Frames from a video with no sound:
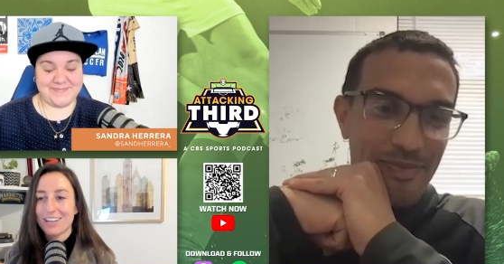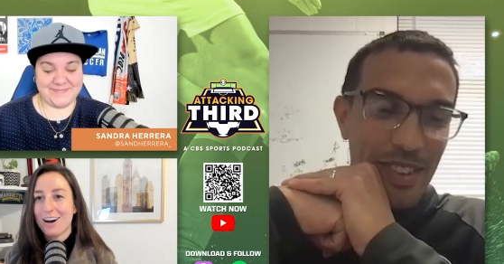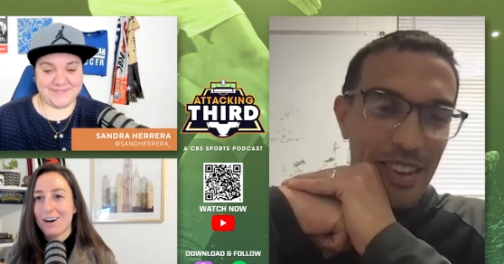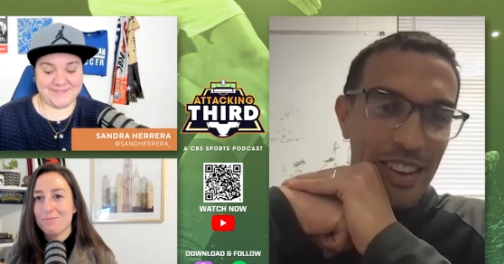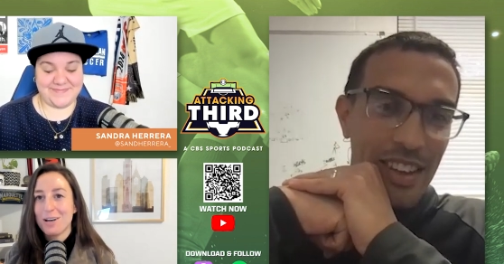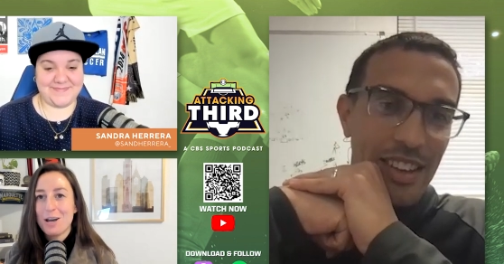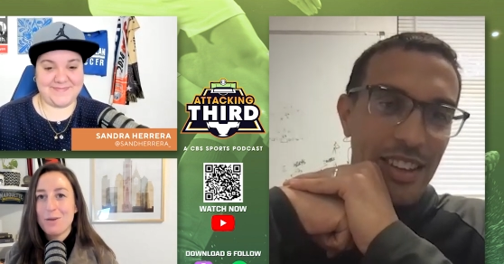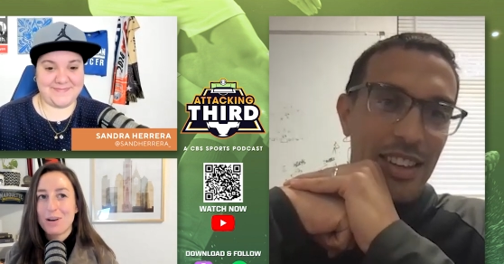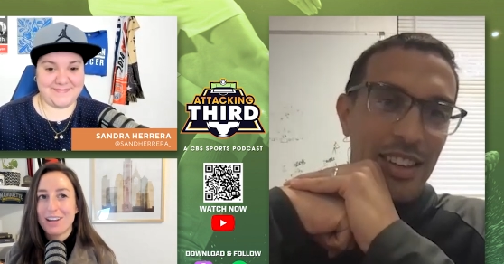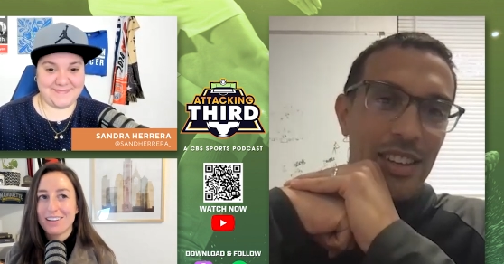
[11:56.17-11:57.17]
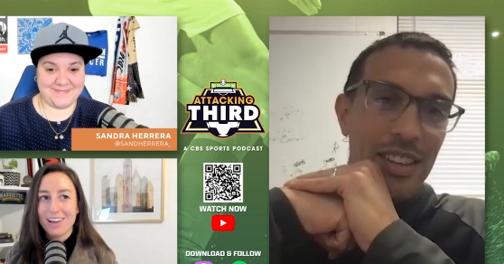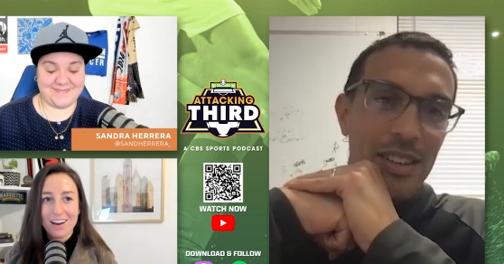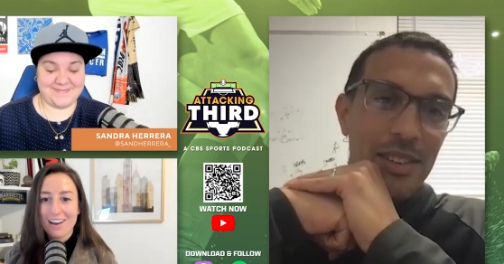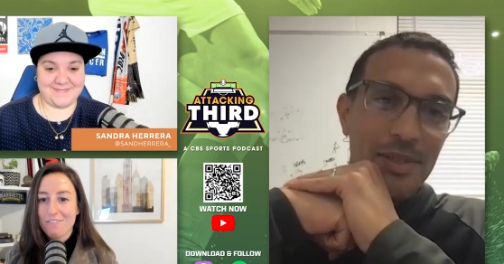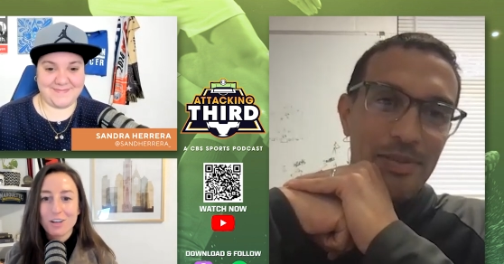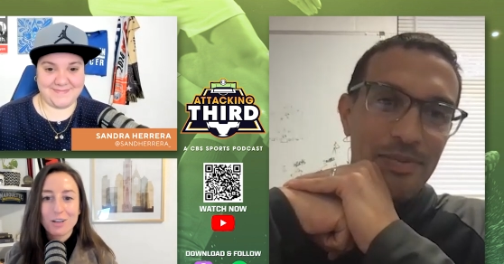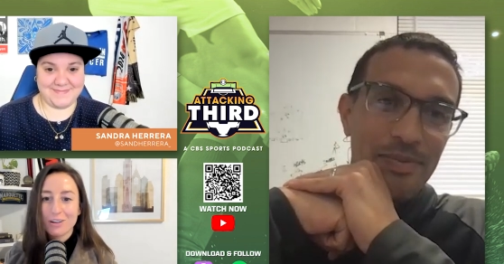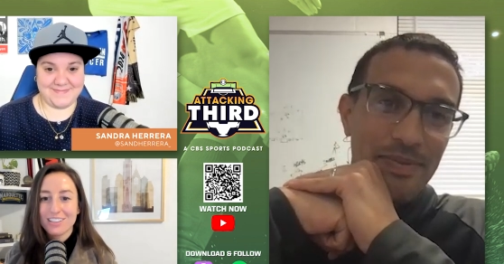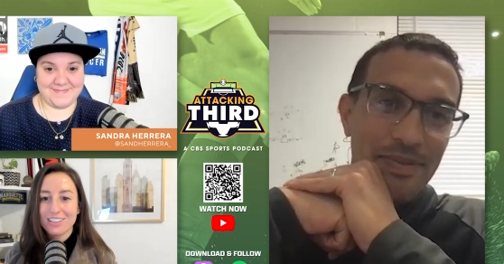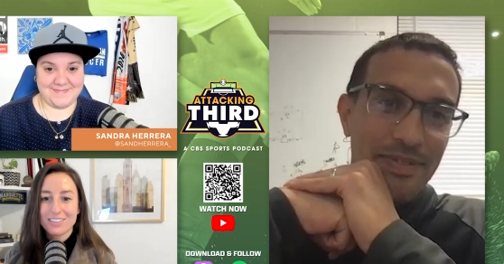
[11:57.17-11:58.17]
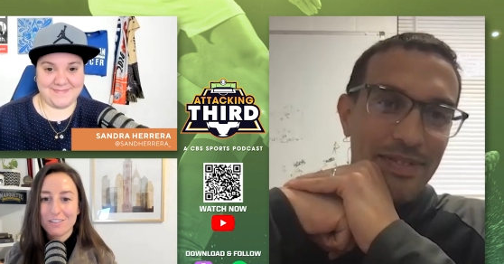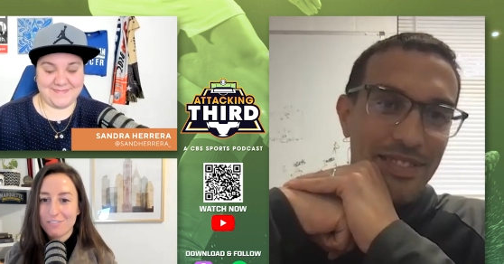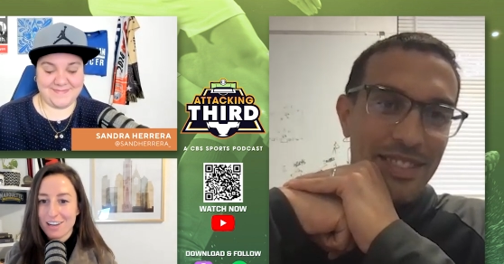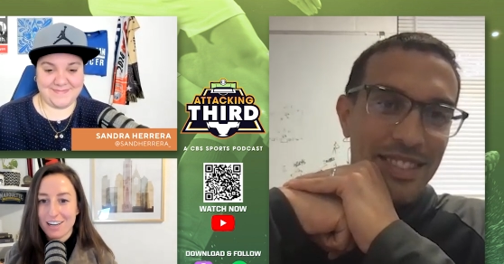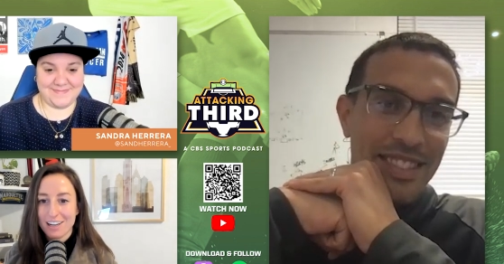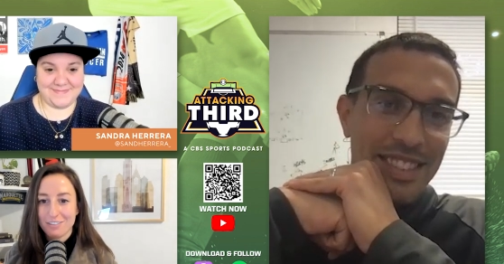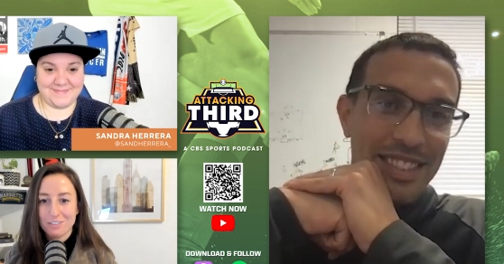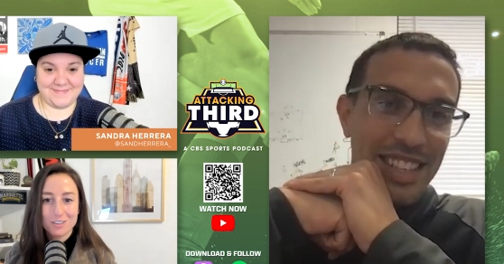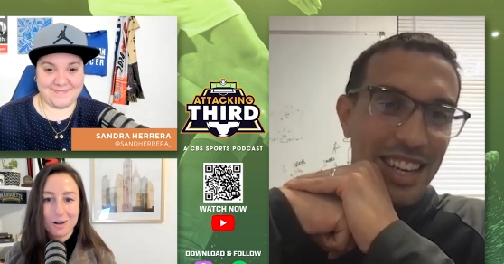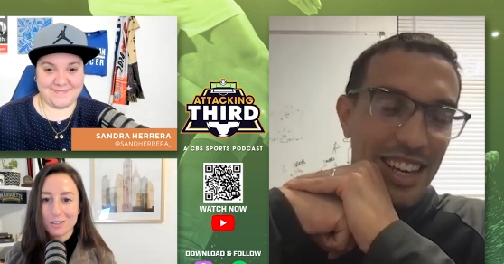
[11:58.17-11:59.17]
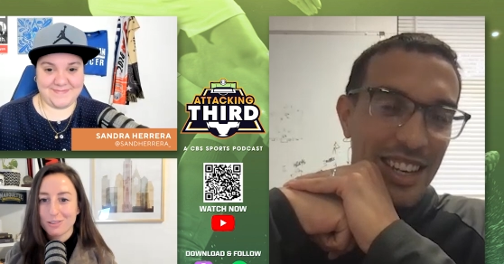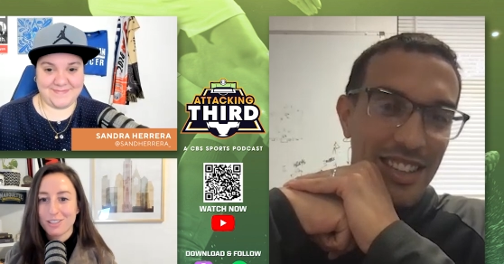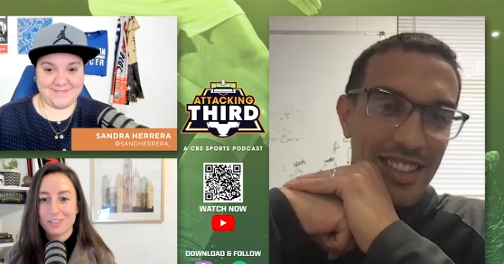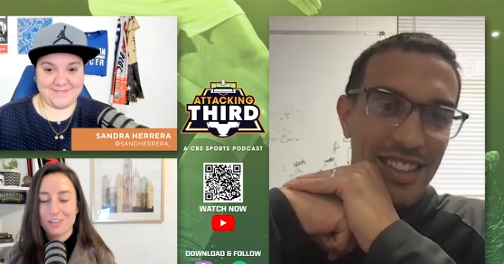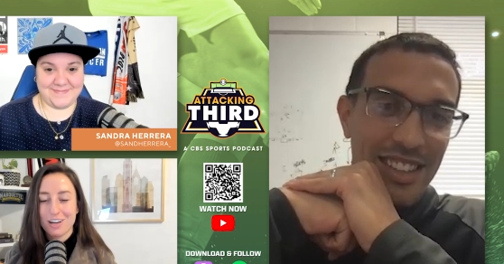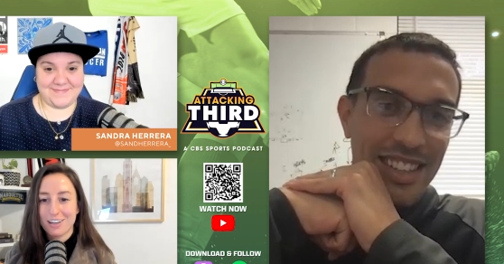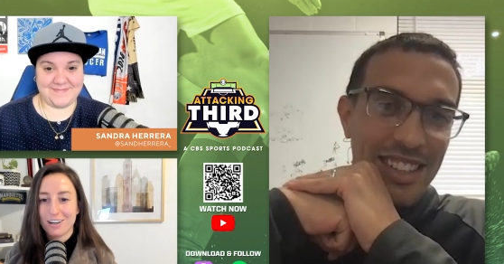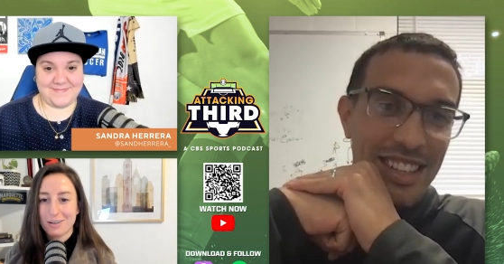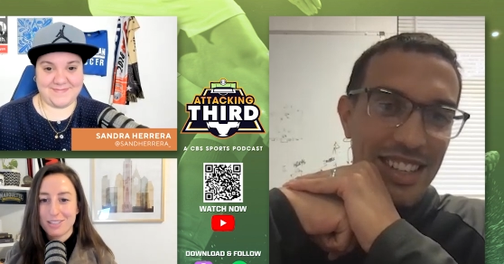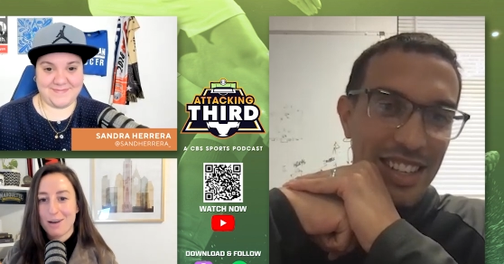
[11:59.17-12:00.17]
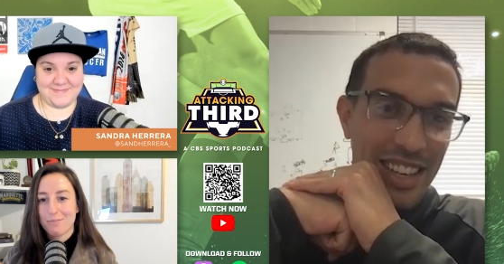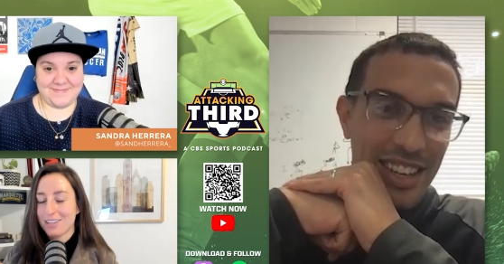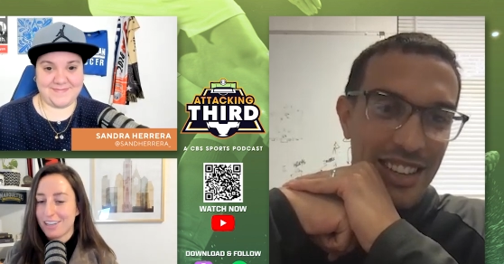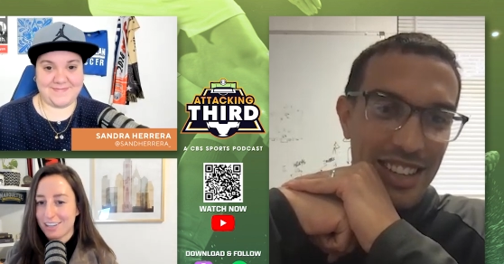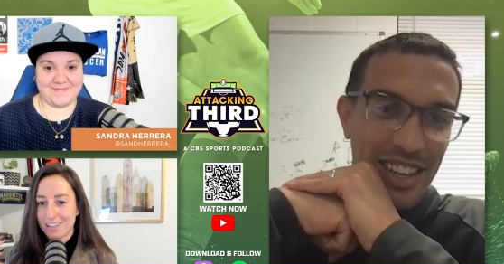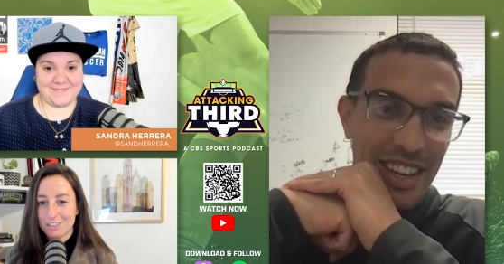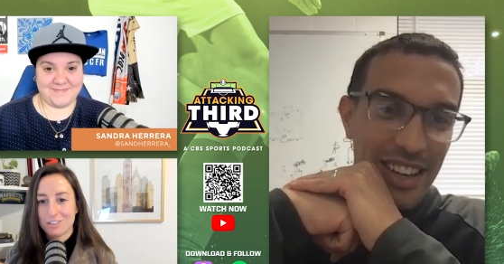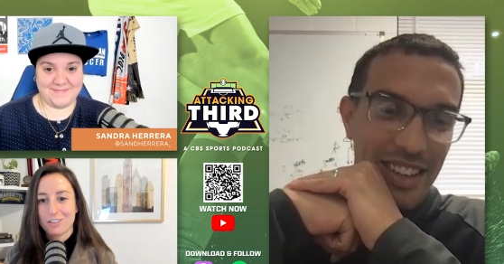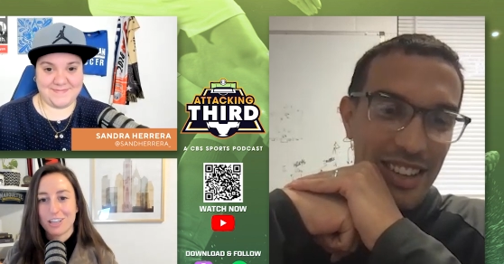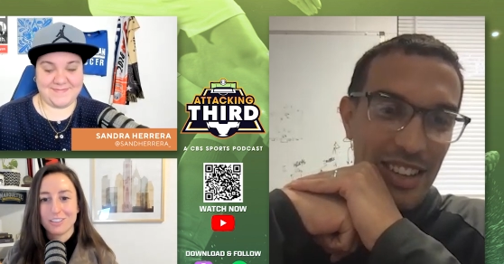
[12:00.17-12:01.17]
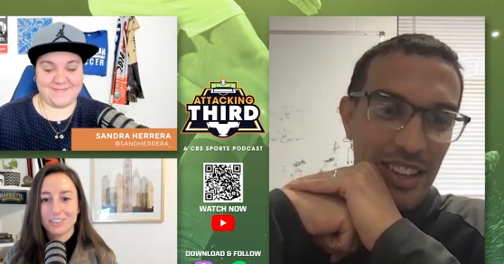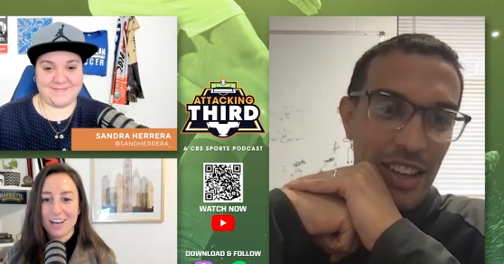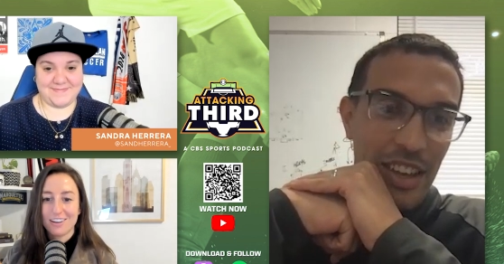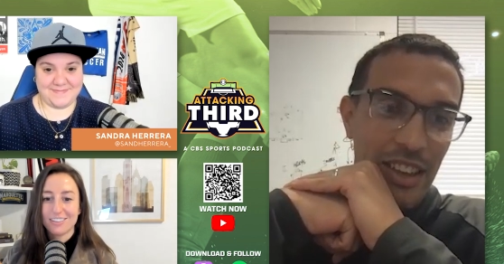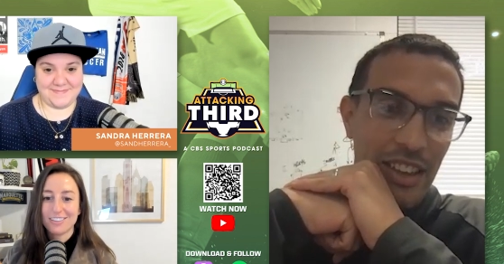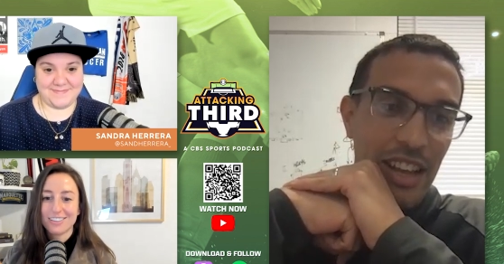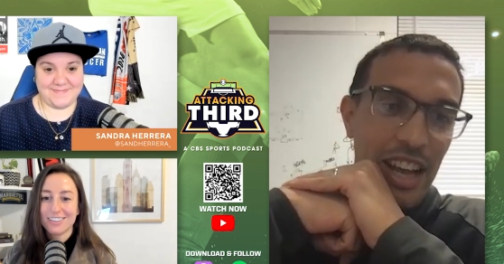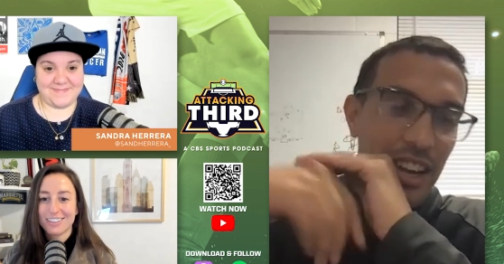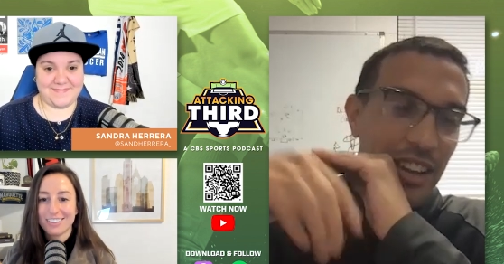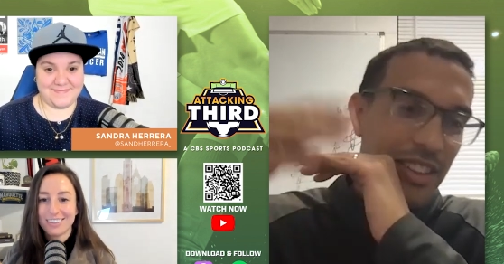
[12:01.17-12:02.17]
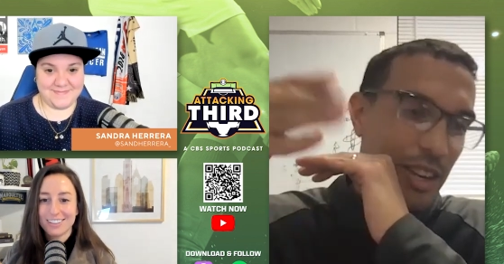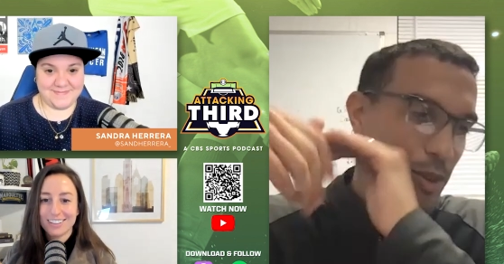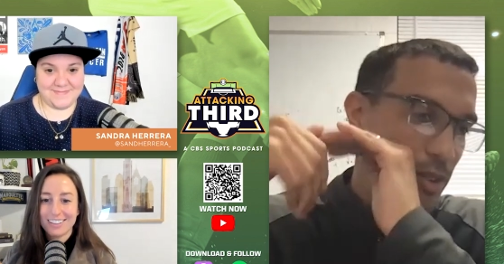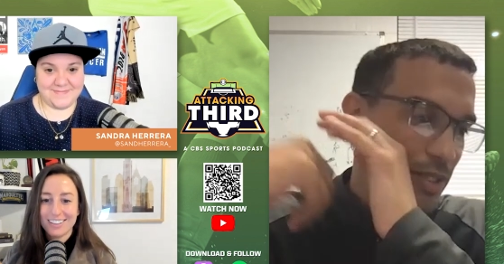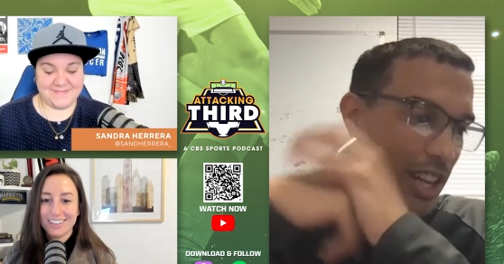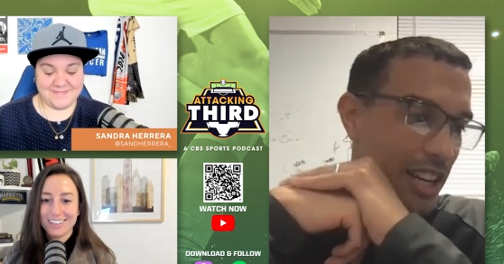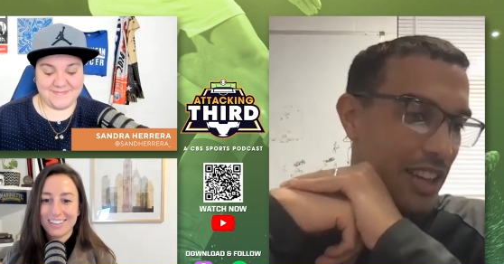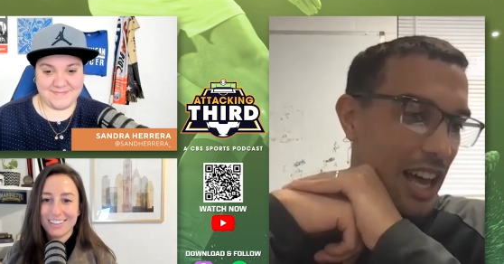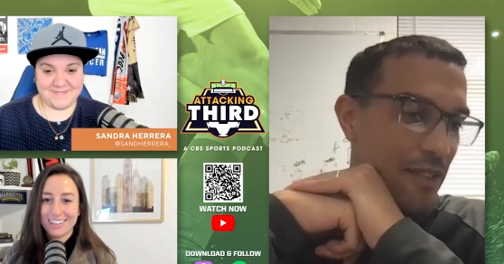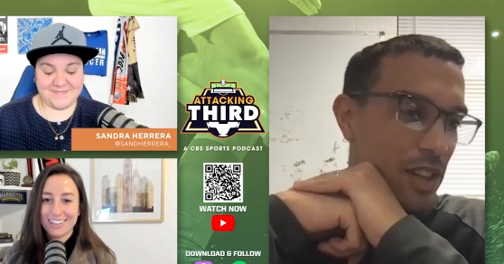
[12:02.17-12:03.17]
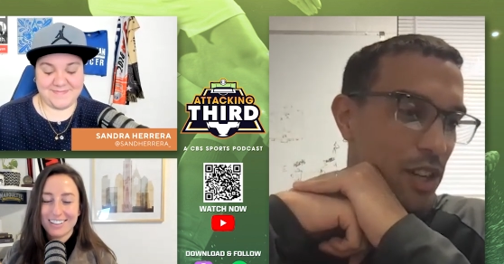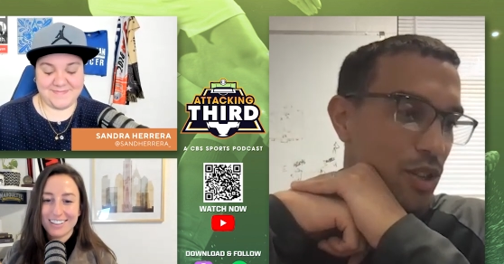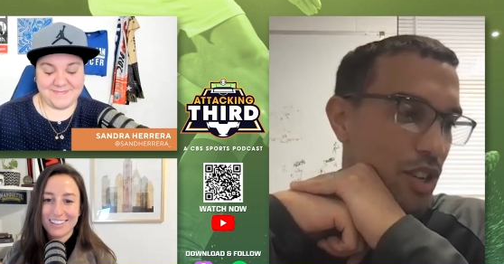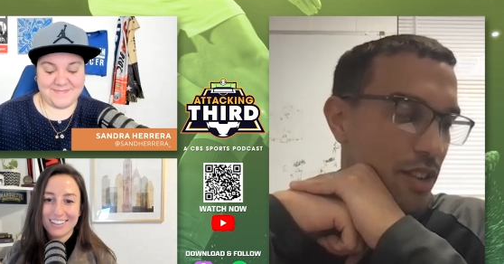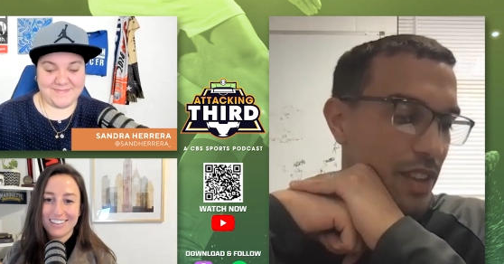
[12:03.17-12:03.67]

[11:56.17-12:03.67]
Speaker 1: um, but yeah everyone is defending starts yeah. with your striker up
Speaker 2: top and then it just trickles down and I think with like the evolution